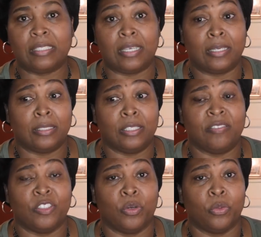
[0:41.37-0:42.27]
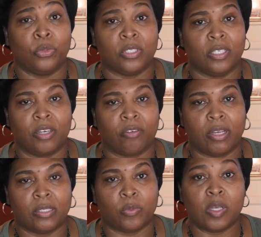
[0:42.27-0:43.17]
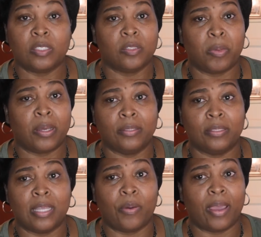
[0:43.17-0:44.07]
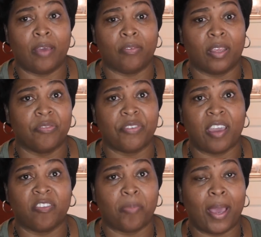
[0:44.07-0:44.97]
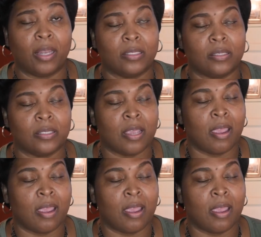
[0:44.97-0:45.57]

I didn't even know who Sydney Grace was, but now I have like 5 palettes